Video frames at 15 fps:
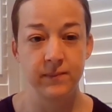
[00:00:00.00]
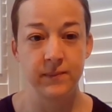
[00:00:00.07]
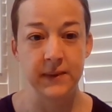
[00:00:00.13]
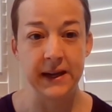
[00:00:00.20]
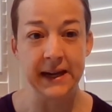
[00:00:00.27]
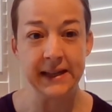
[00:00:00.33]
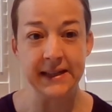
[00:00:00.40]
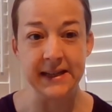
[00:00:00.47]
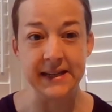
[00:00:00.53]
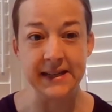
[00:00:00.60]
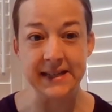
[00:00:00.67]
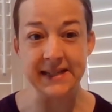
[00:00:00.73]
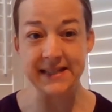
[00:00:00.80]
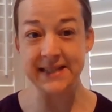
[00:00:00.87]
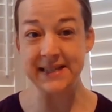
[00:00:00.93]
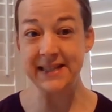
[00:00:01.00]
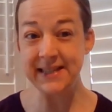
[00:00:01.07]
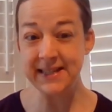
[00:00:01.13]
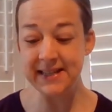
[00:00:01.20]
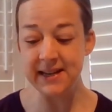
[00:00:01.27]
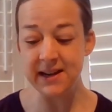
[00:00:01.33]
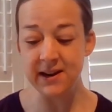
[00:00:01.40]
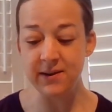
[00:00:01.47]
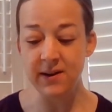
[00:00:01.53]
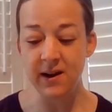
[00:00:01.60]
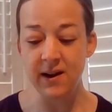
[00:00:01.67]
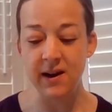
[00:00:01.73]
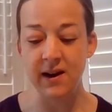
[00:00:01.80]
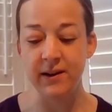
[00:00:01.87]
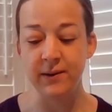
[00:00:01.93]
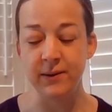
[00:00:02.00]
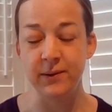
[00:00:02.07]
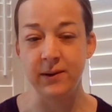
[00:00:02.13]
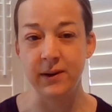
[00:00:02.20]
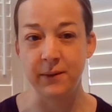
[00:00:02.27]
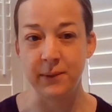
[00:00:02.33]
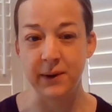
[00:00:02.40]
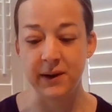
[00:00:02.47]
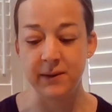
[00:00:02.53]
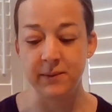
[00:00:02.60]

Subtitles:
And then, is this note higher or lower?